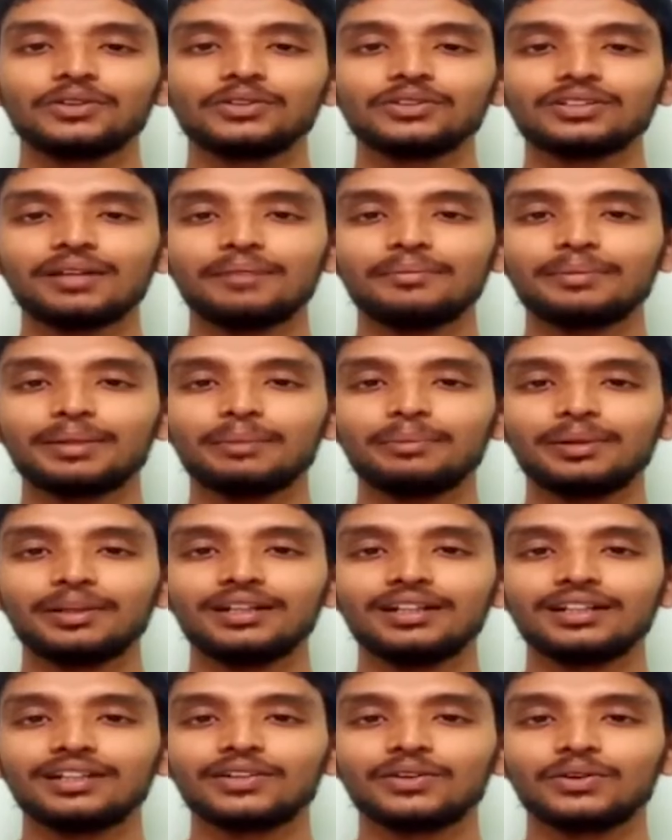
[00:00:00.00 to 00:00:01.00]
Some
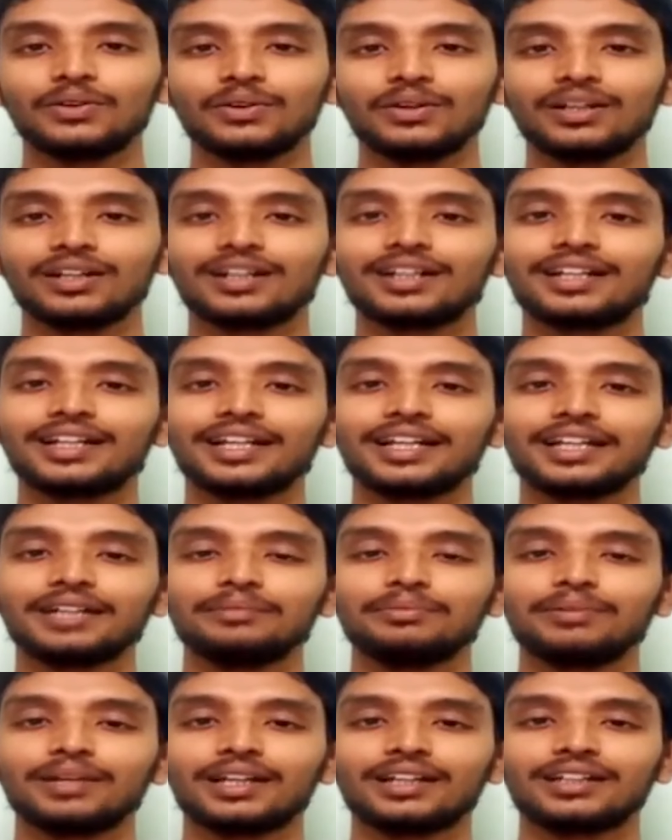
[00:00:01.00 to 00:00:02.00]
people take
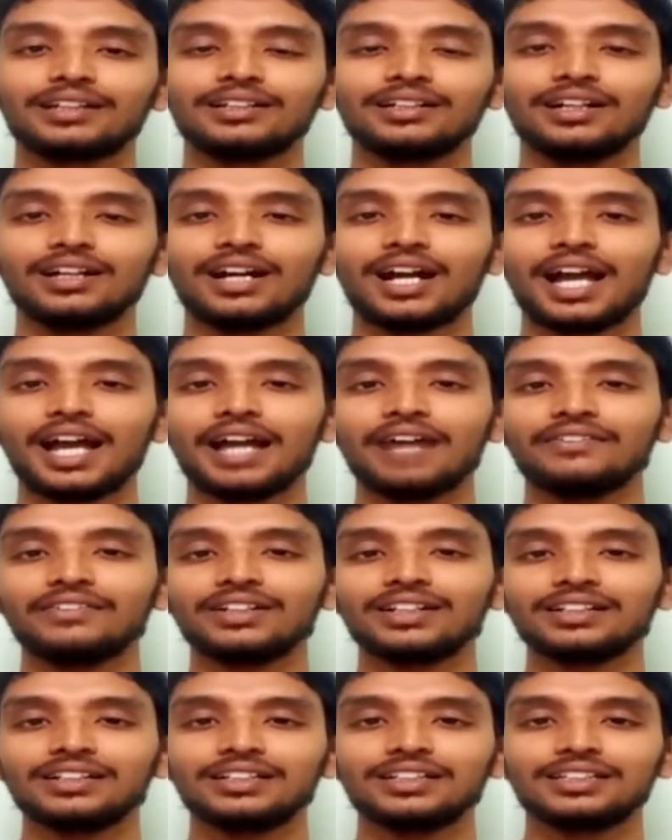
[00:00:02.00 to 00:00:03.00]
up, like, I have
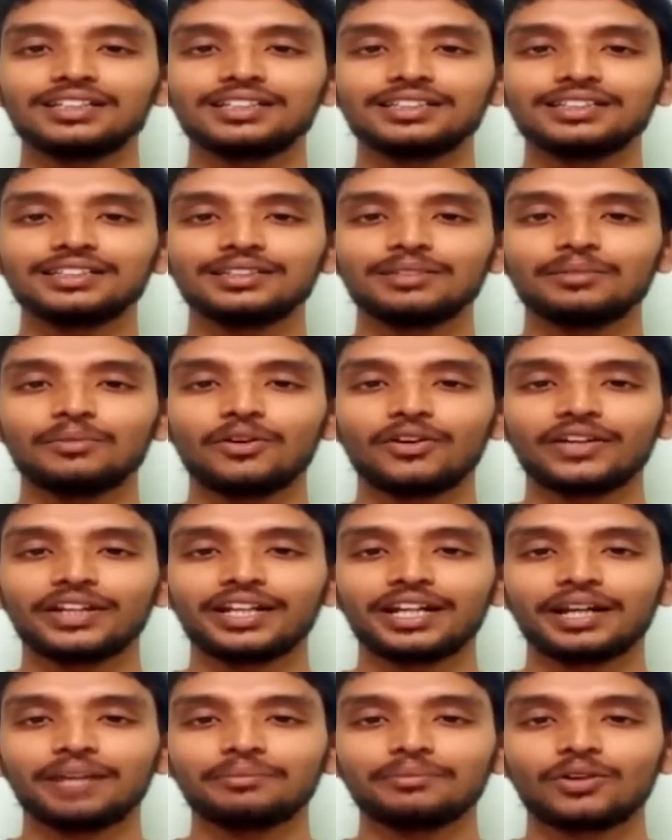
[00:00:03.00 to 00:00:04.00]
attended the test in the
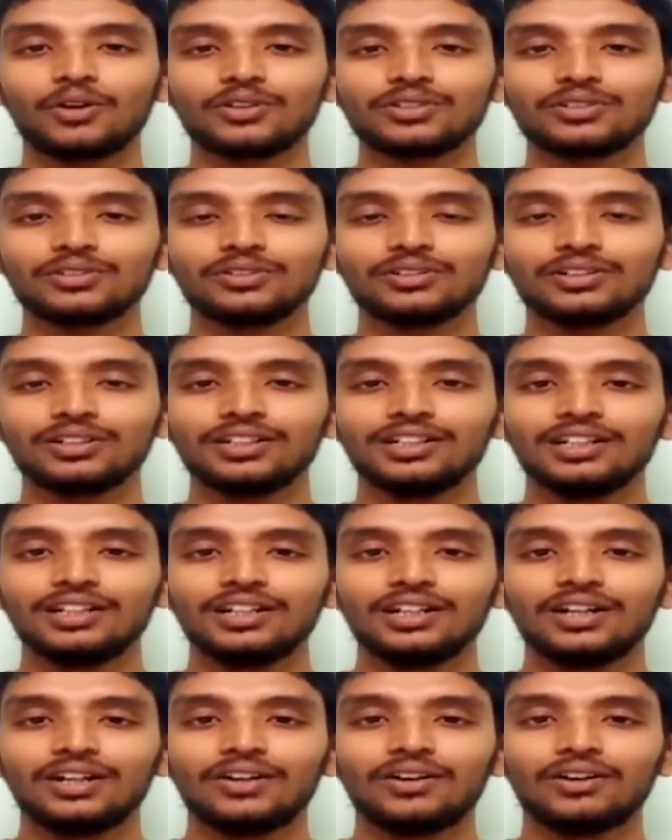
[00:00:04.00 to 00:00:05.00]
morning. I'm not sure,
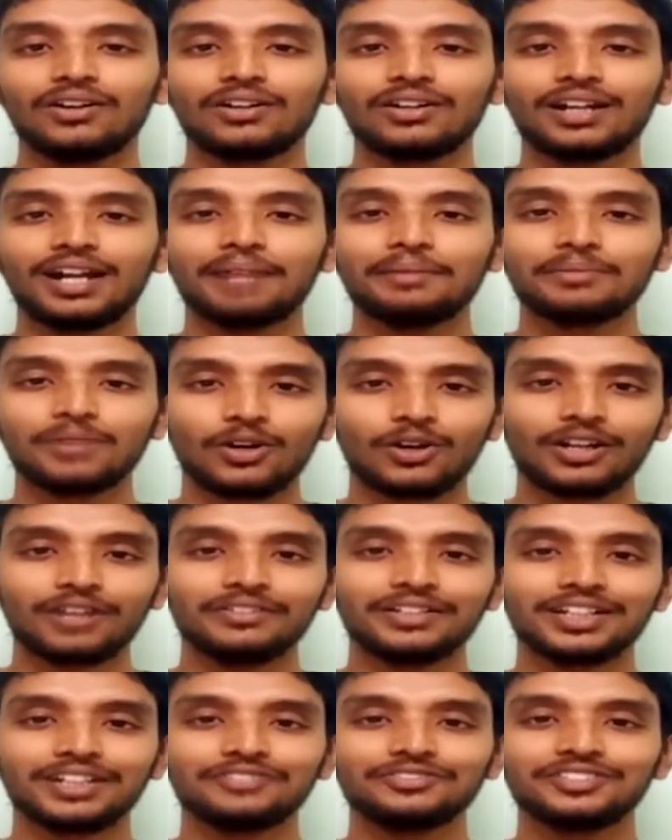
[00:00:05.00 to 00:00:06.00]
or I'm not
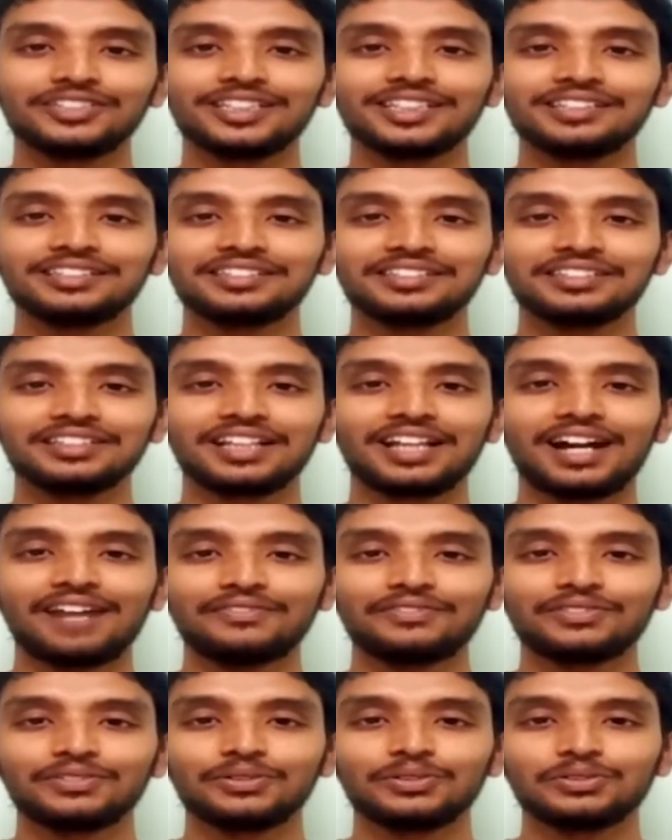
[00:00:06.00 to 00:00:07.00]
aware of the test in the
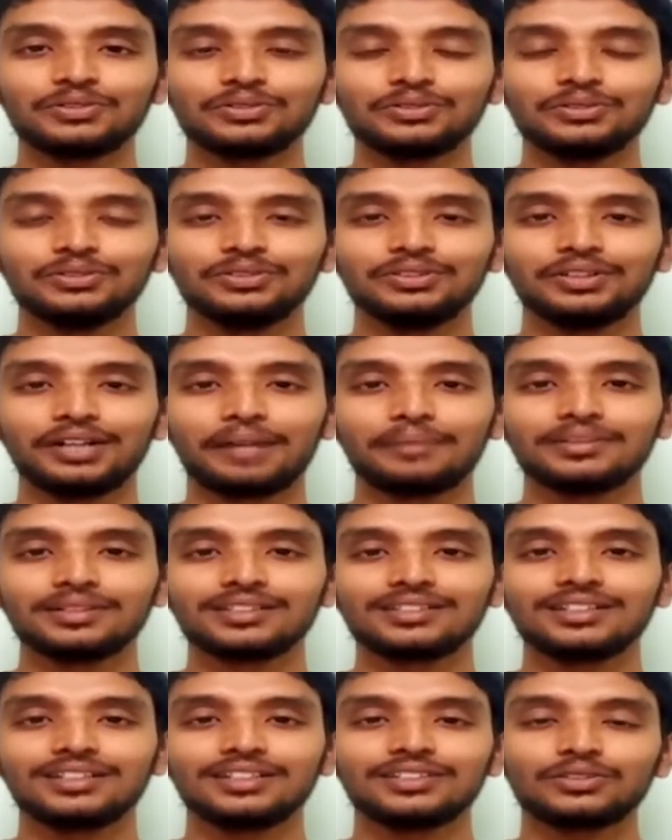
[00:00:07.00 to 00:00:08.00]
afternoon, so I
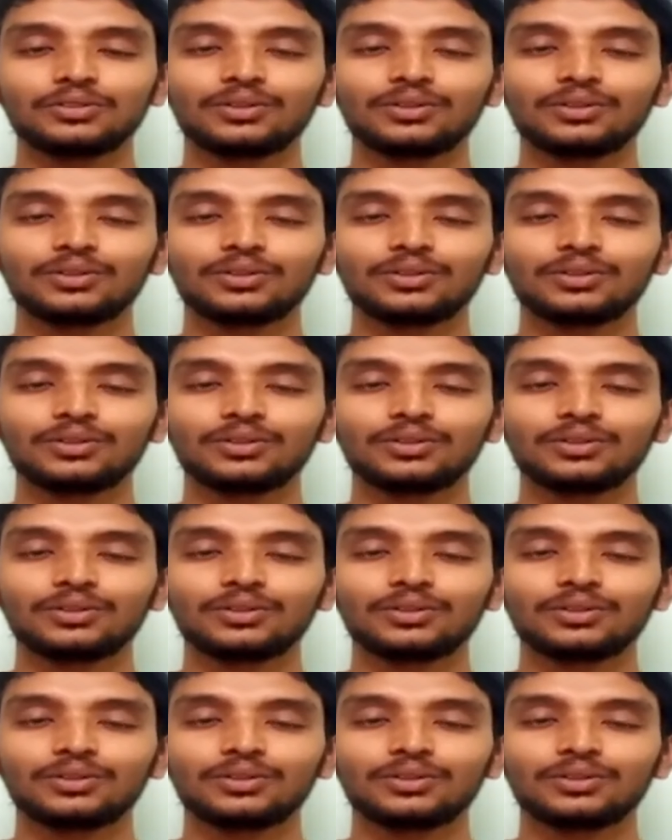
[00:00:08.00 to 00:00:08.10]
missed it.